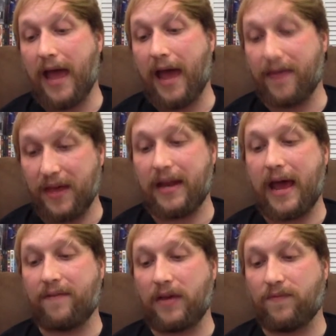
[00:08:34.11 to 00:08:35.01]
and then
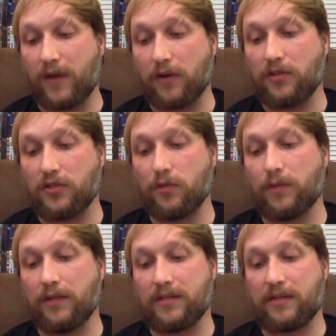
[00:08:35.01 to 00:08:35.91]
have a very
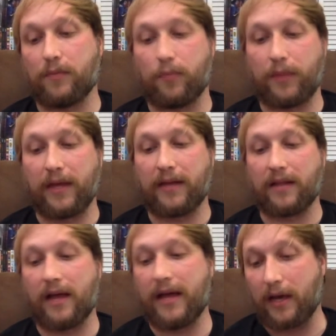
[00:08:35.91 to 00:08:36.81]
stupidly simple plan
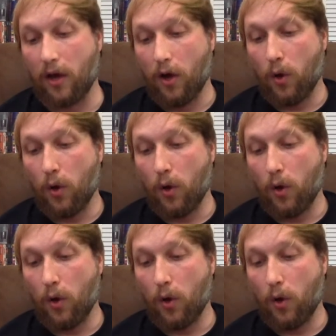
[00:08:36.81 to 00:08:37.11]
like,